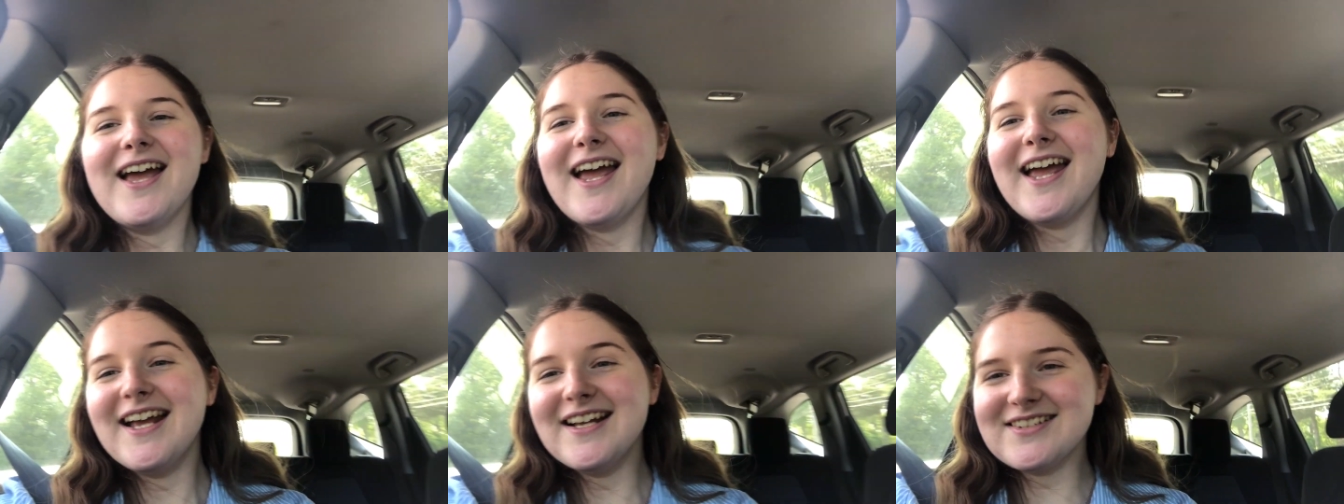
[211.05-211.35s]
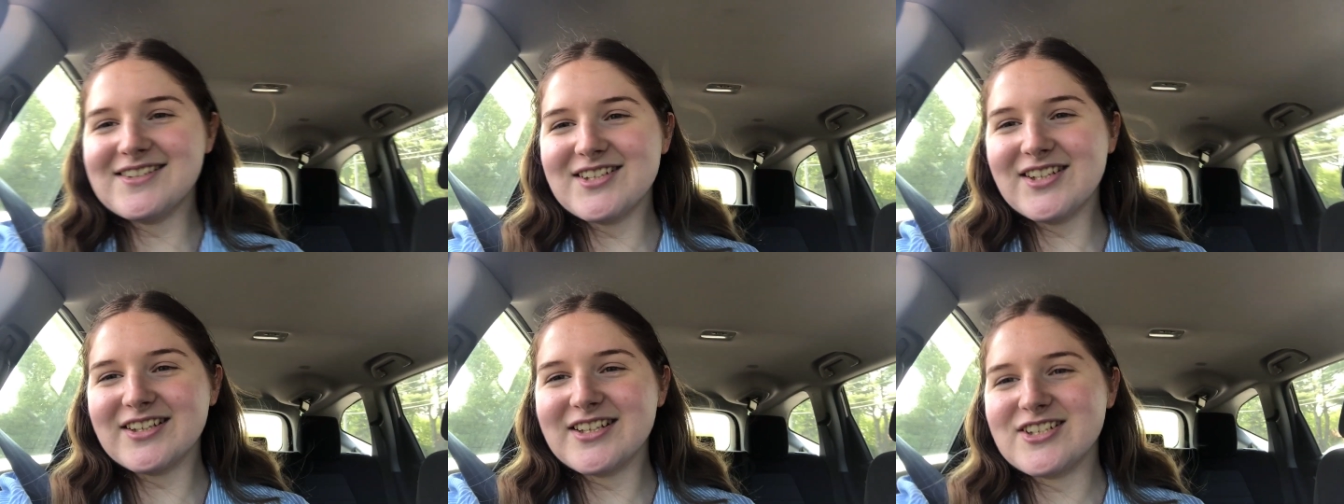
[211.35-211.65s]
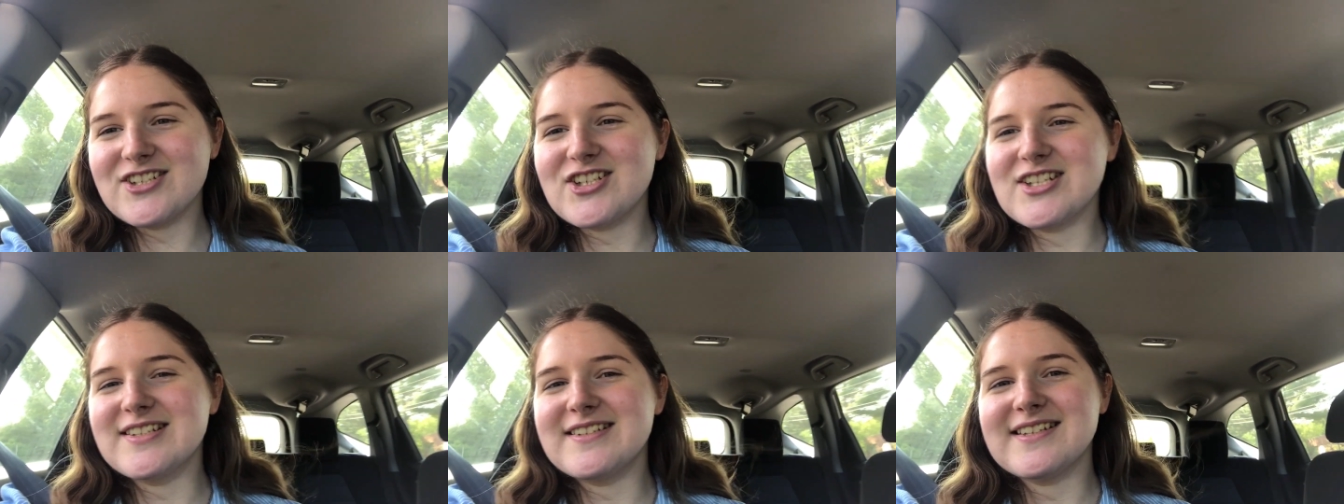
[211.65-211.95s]
It's
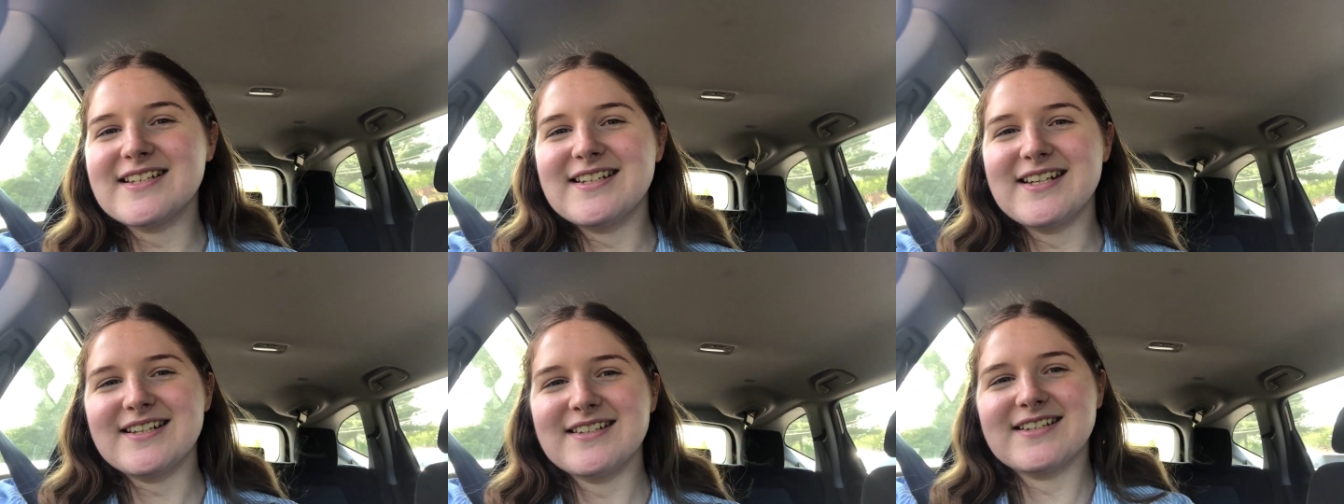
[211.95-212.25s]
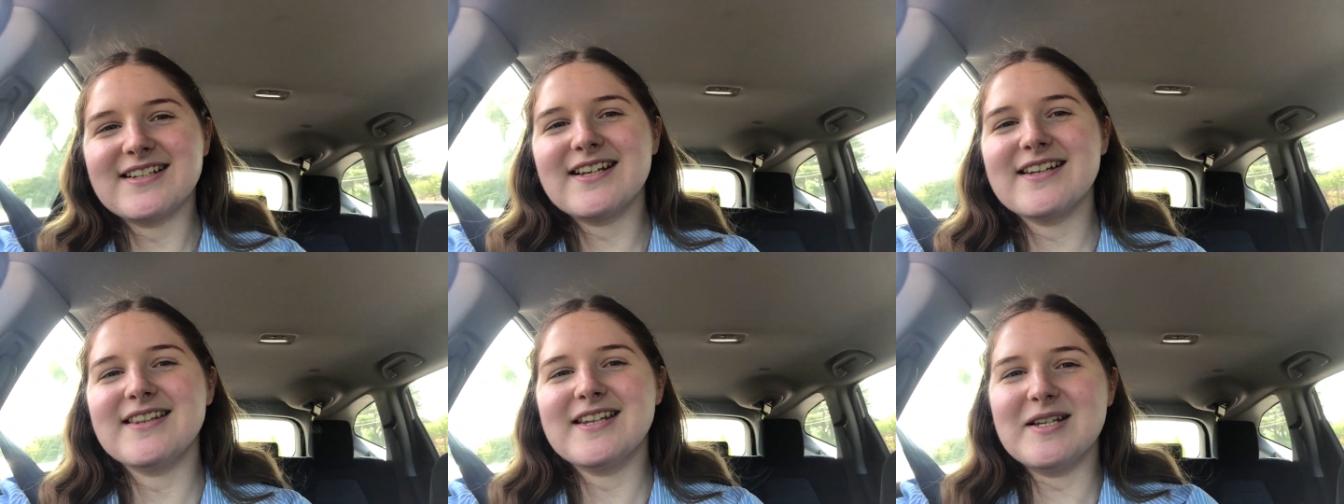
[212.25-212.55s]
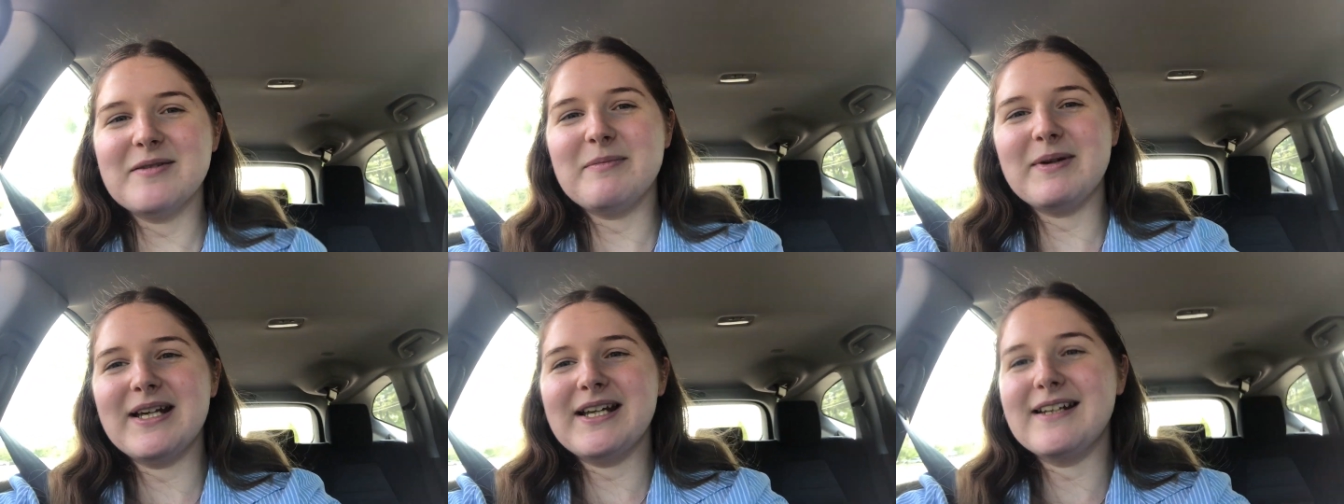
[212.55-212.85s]
delicious, it tastes like a
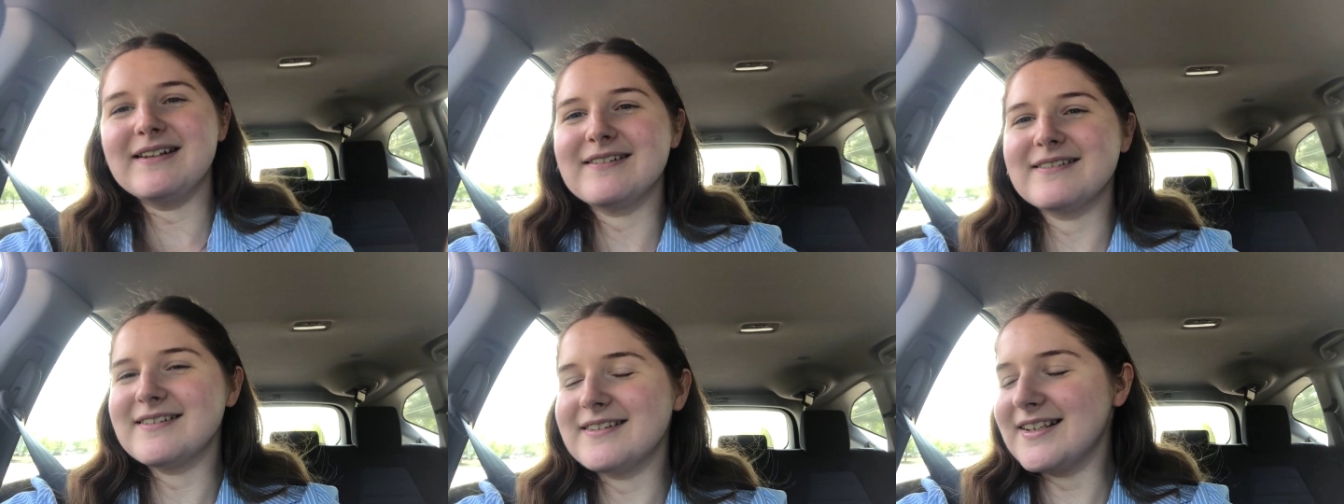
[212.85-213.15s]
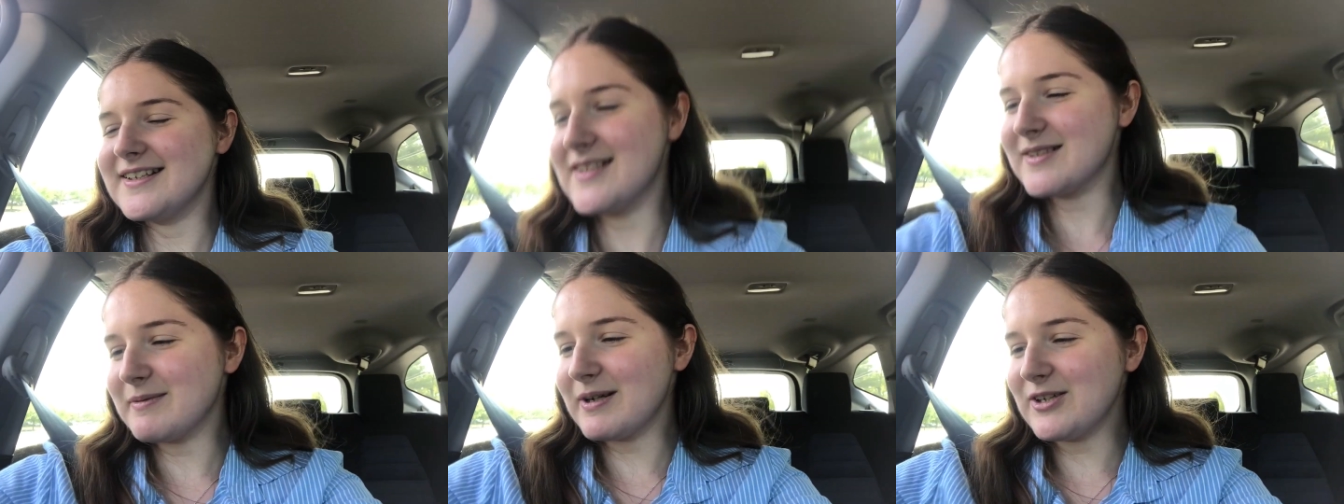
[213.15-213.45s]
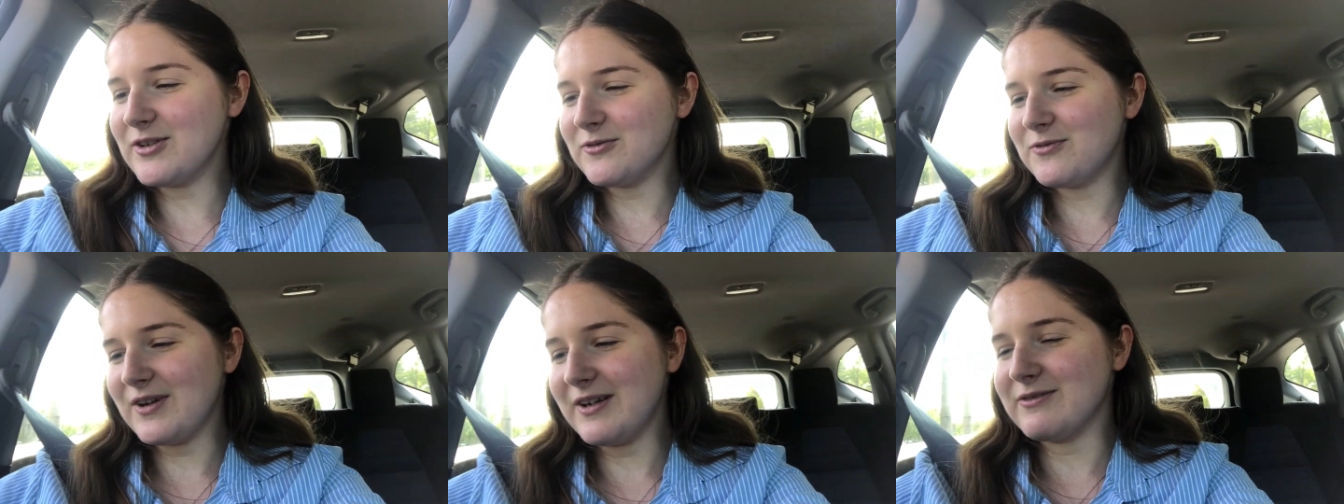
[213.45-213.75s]
Thin Mint. It's my
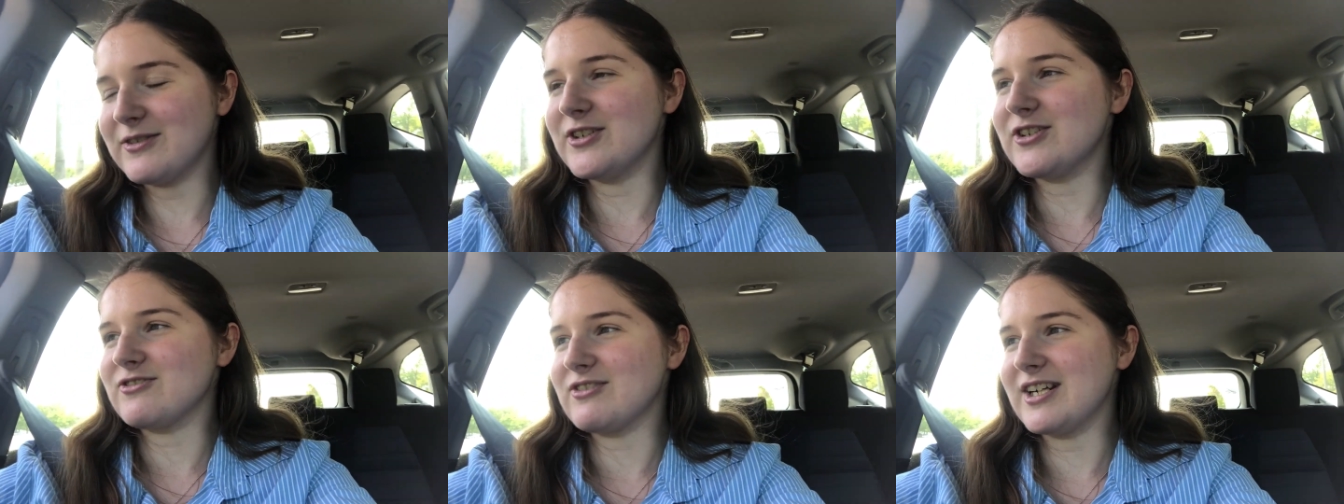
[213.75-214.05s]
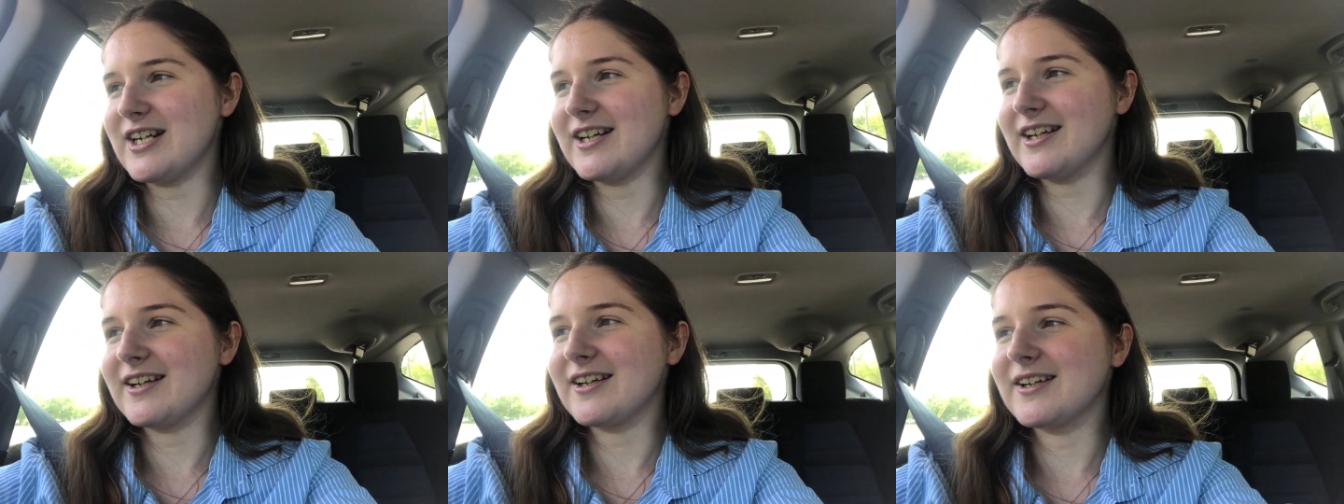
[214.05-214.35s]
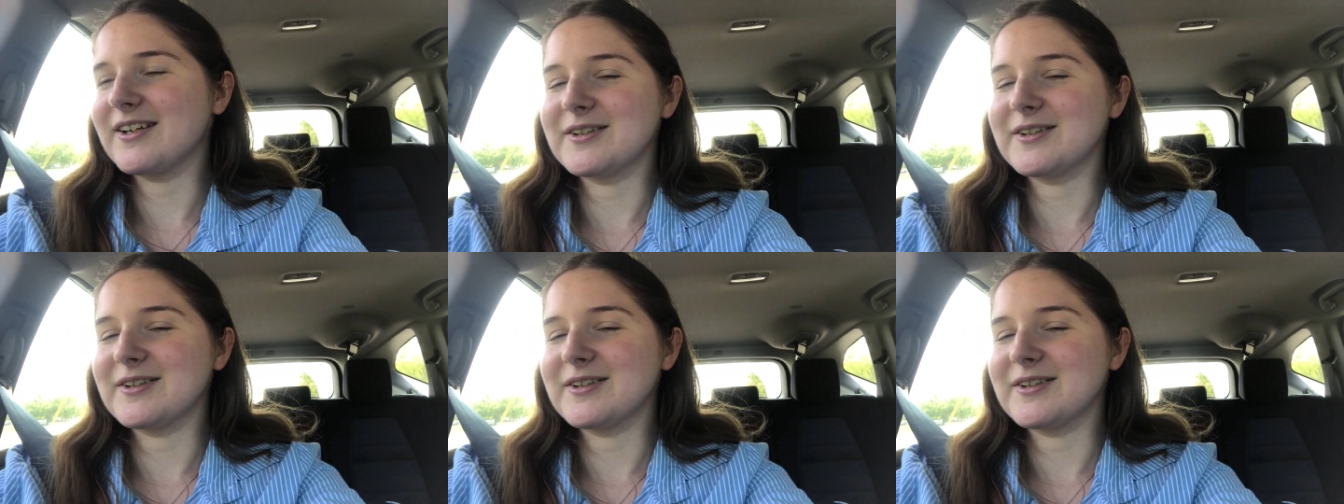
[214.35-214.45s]
new favorite drink.